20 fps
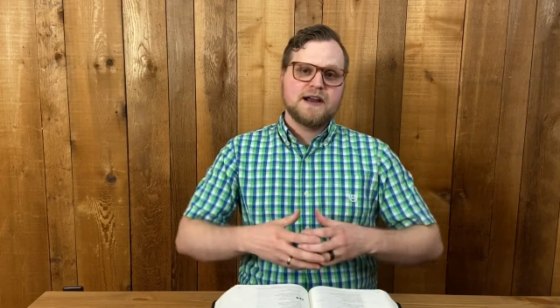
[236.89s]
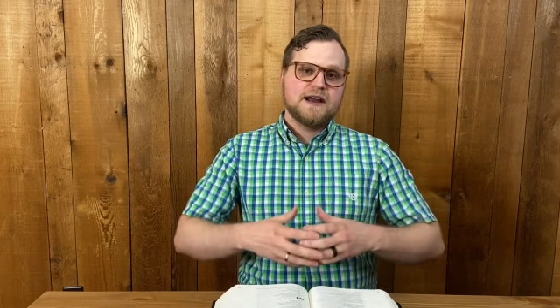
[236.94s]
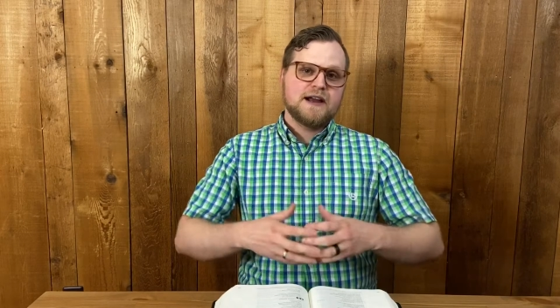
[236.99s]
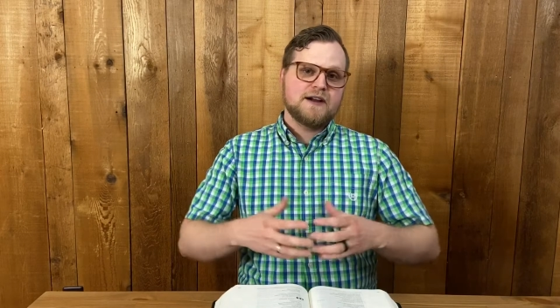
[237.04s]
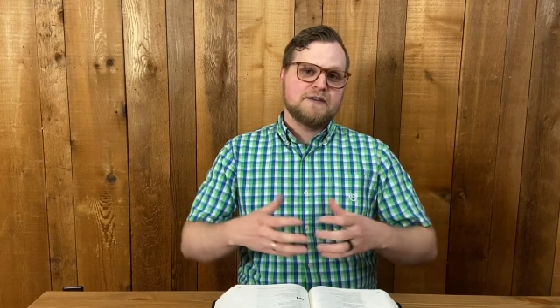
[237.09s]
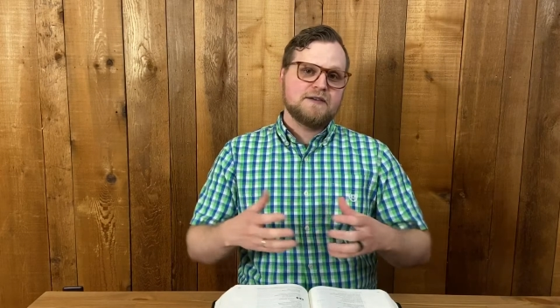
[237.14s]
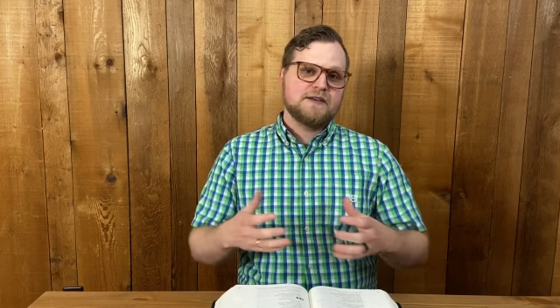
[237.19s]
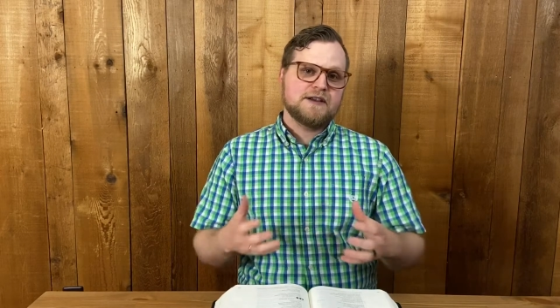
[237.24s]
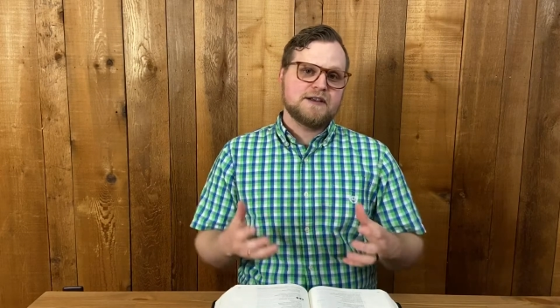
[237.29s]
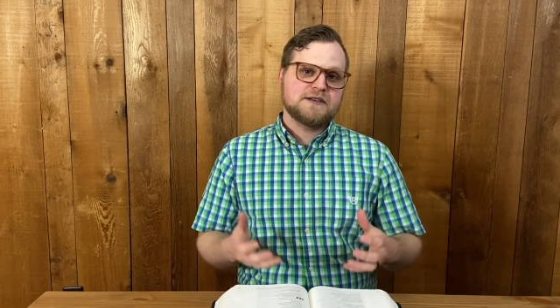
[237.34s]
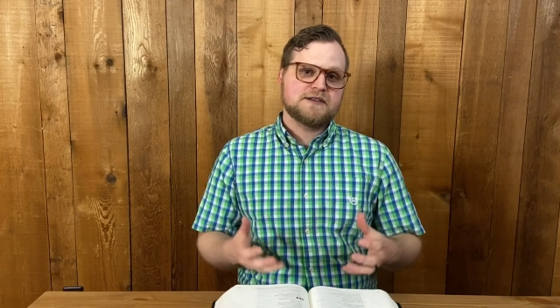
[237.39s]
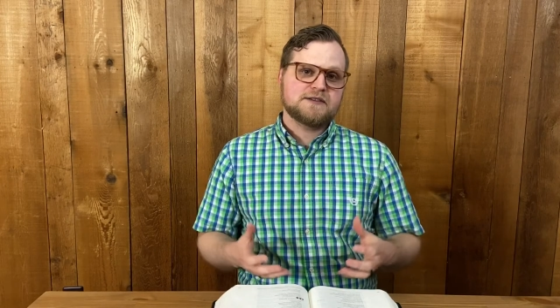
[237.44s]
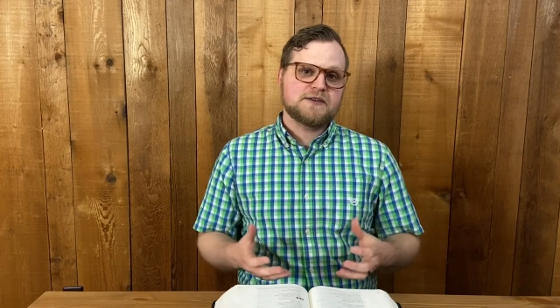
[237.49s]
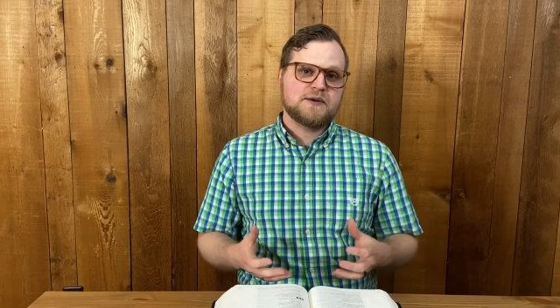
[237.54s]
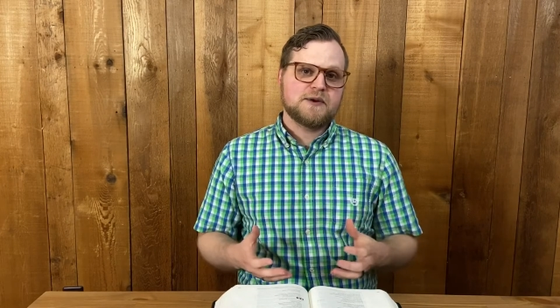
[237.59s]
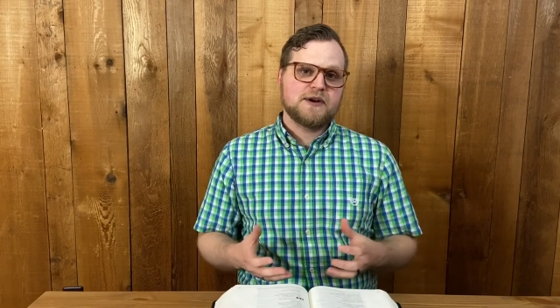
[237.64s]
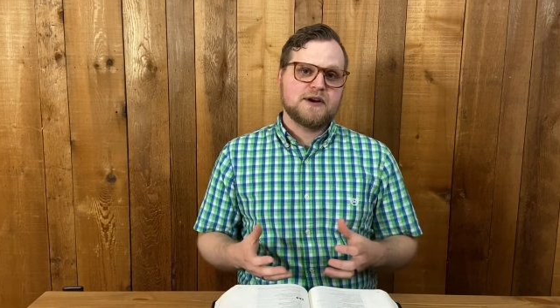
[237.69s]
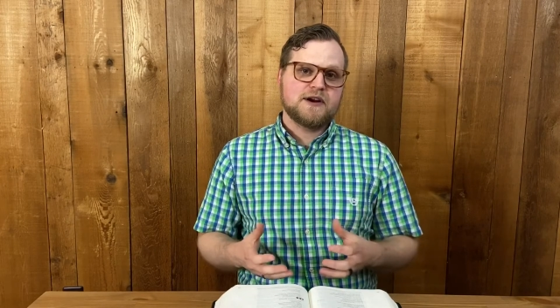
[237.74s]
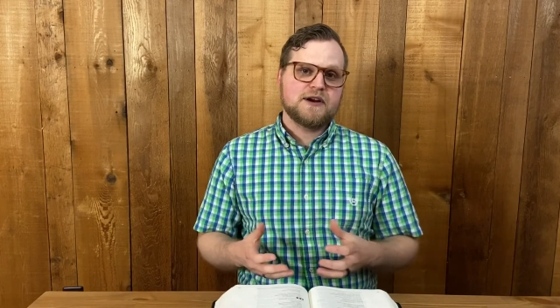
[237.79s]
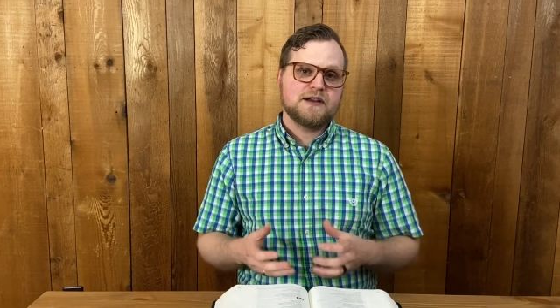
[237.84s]
everything that's
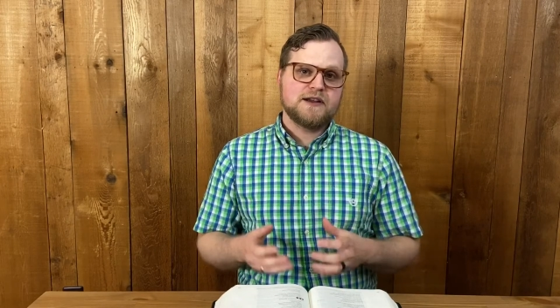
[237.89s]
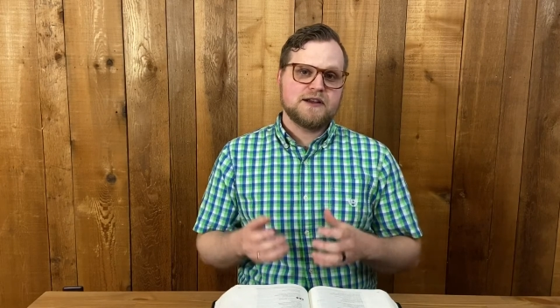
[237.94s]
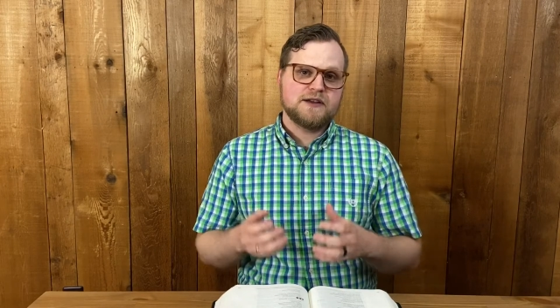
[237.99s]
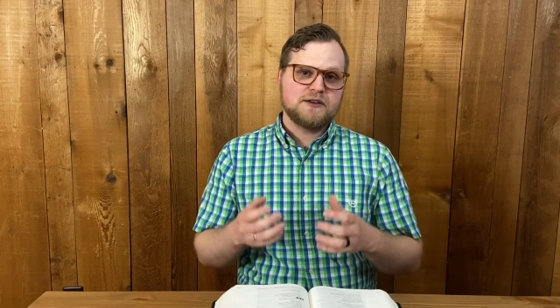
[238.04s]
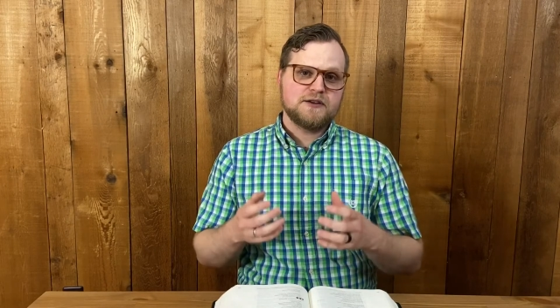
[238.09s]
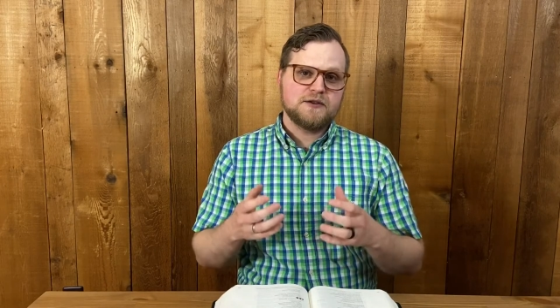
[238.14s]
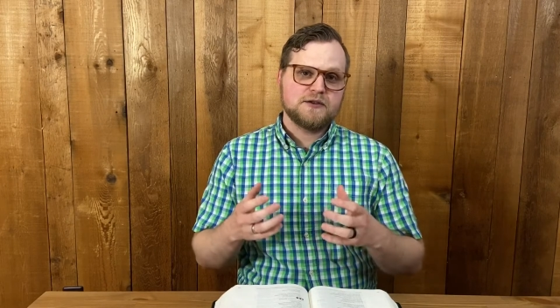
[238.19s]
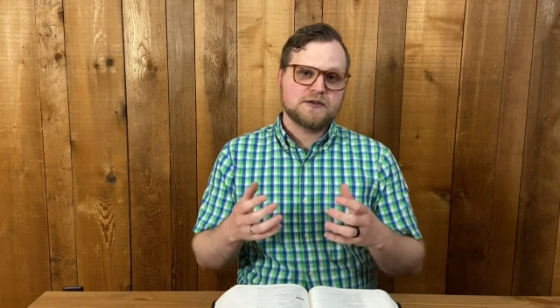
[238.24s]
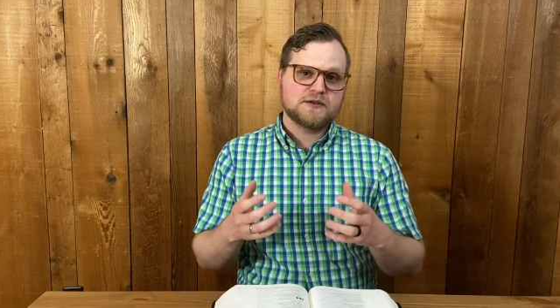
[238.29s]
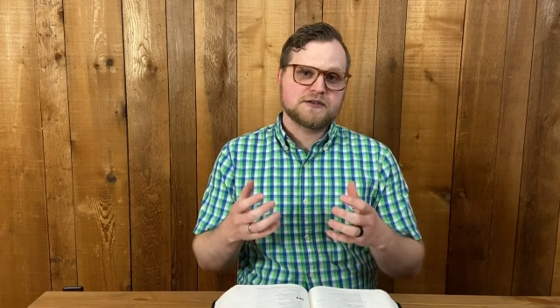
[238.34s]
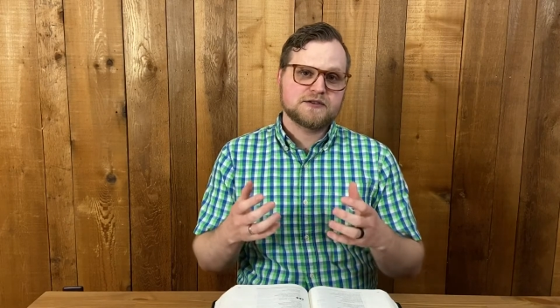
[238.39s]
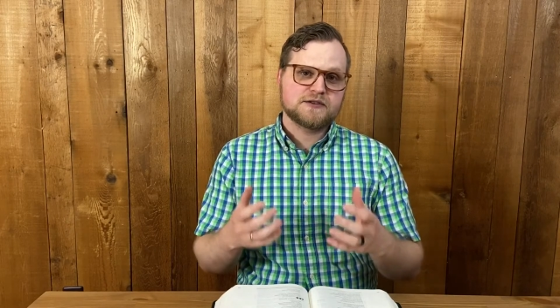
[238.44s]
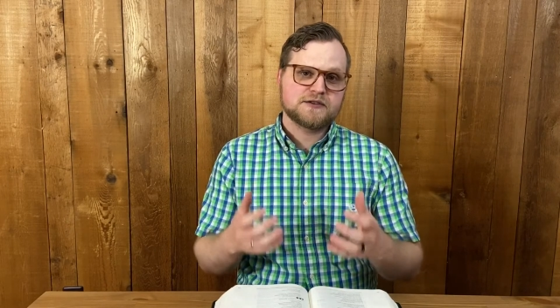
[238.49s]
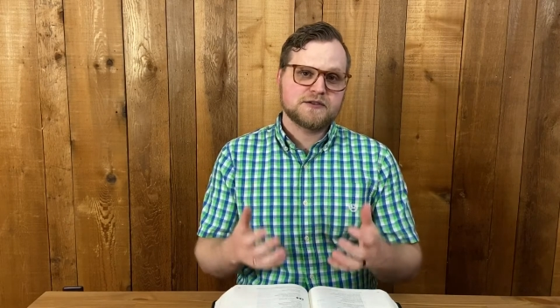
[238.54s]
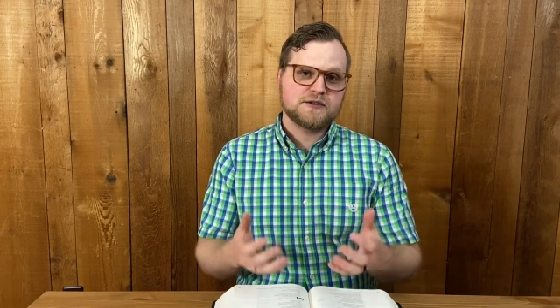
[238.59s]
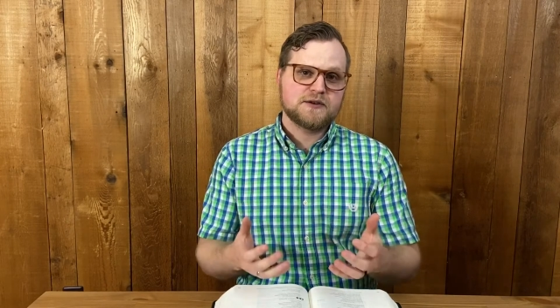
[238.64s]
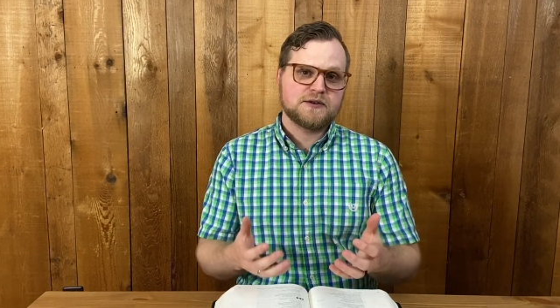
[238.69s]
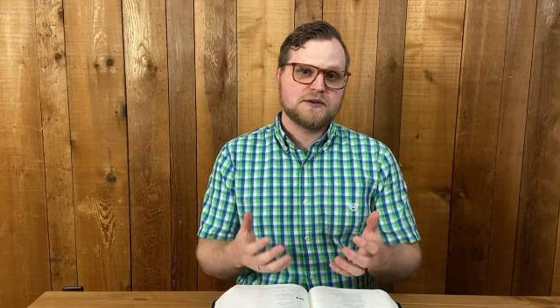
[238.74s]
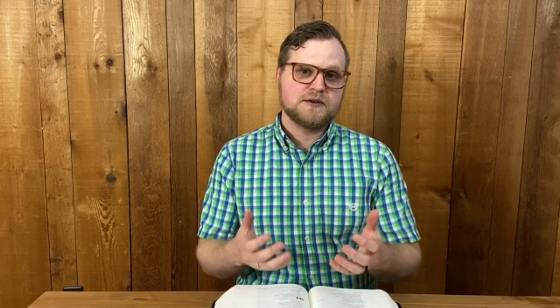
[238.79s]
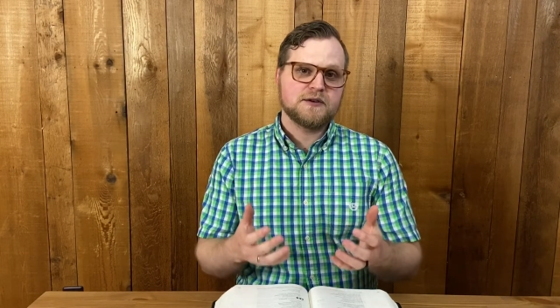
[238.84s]
going on, that your
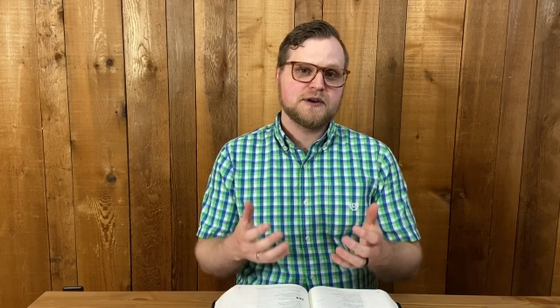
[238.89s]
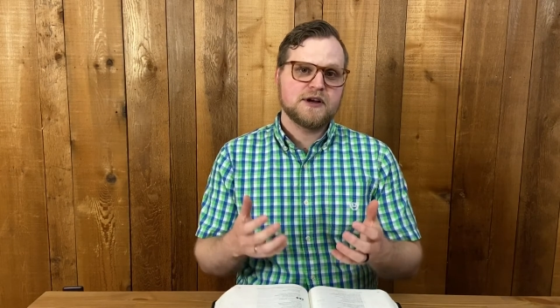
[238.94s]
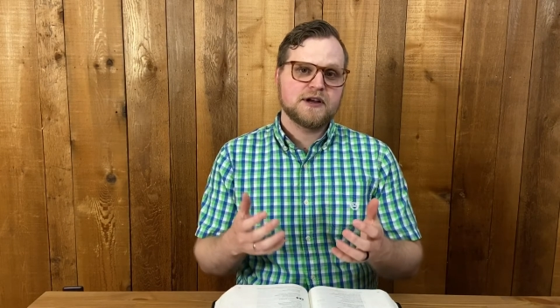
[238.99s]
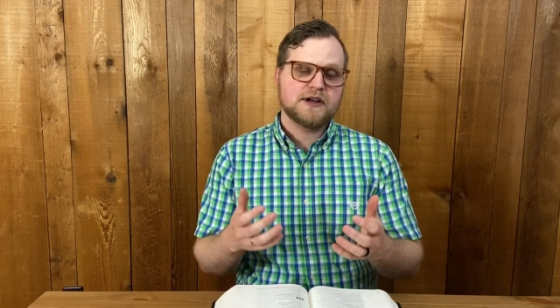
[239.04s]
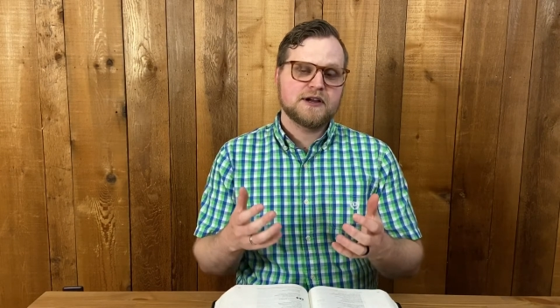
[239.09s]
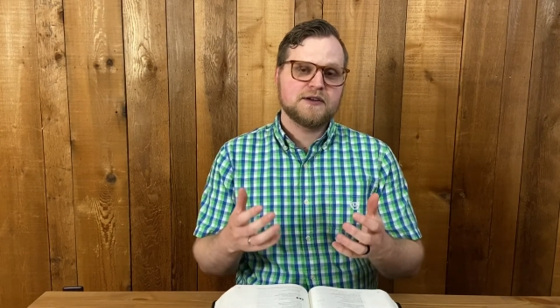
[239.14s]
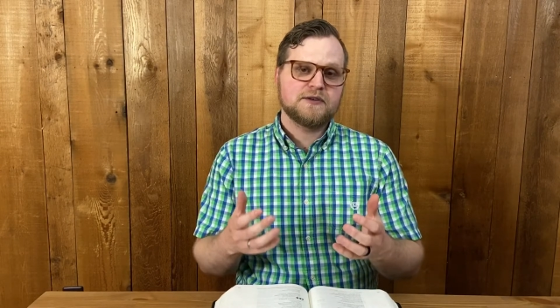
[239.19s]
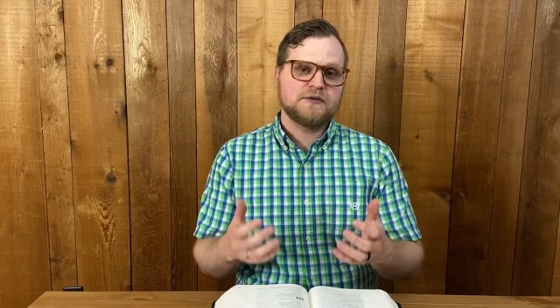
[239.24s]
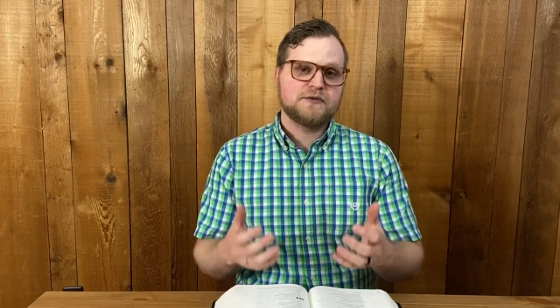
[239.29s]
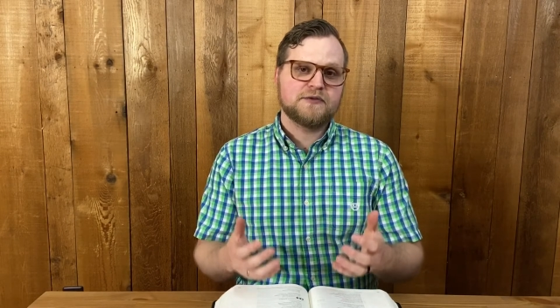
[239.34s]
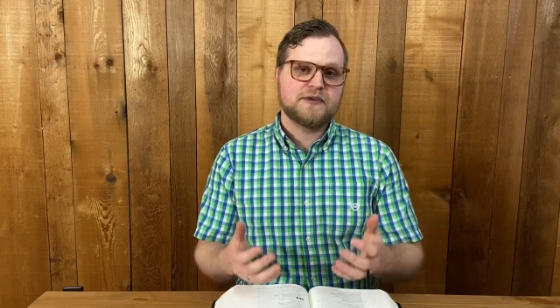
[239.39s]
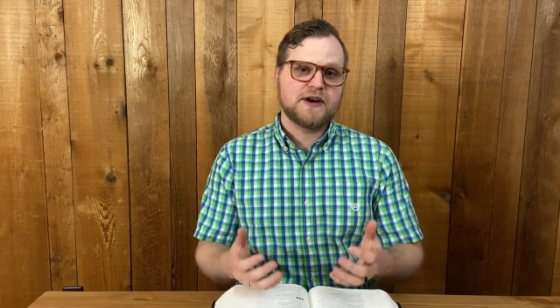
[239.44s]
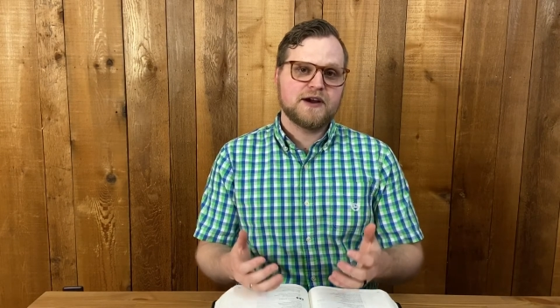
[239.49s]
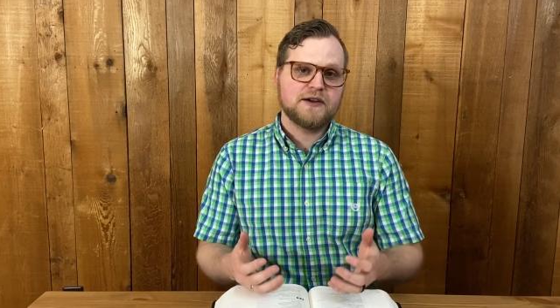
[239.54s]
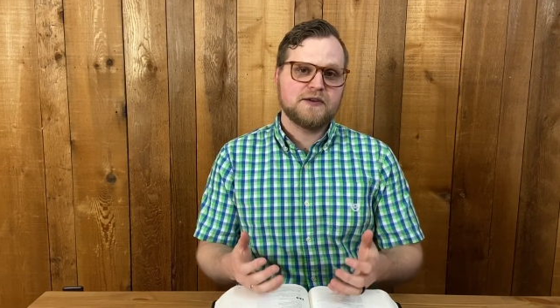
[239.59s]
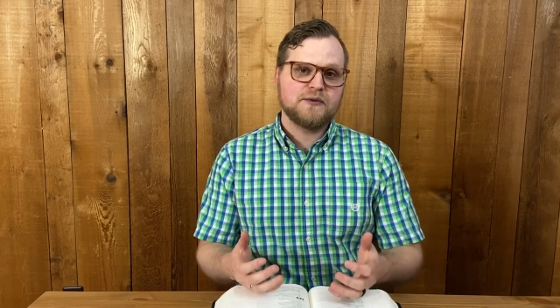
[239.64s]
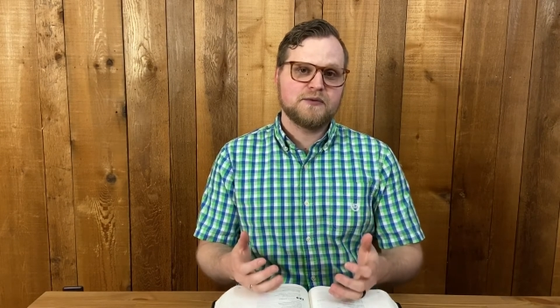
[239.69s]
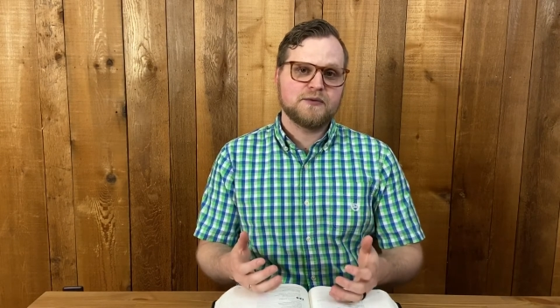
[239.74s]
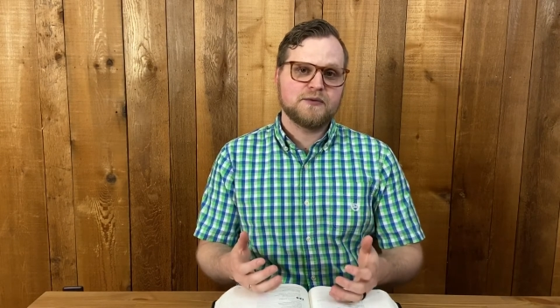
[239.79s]
soul can find